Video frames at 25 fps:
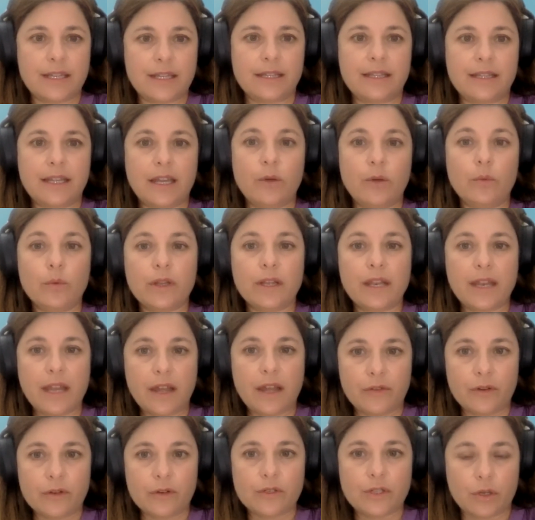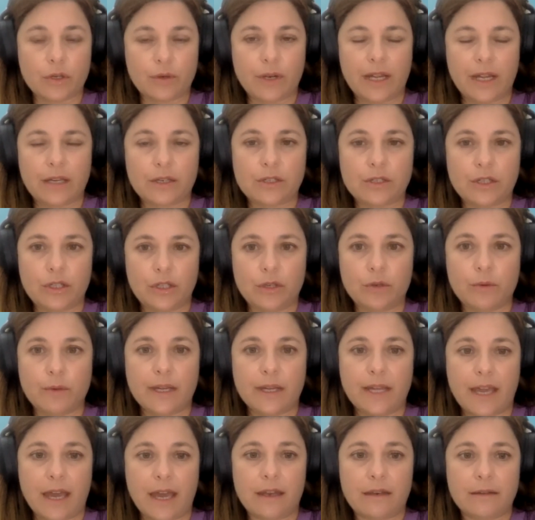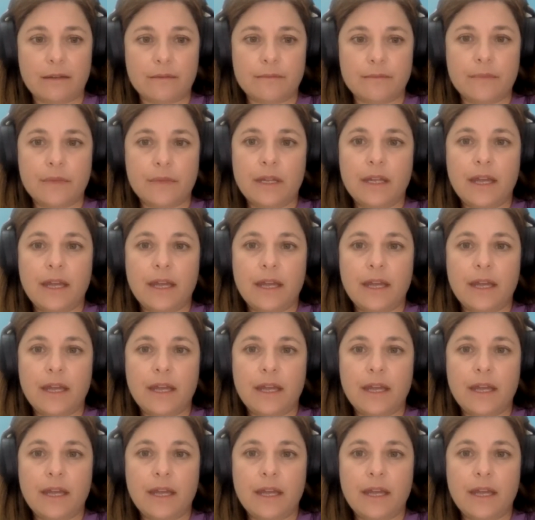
that they will never donate to you again.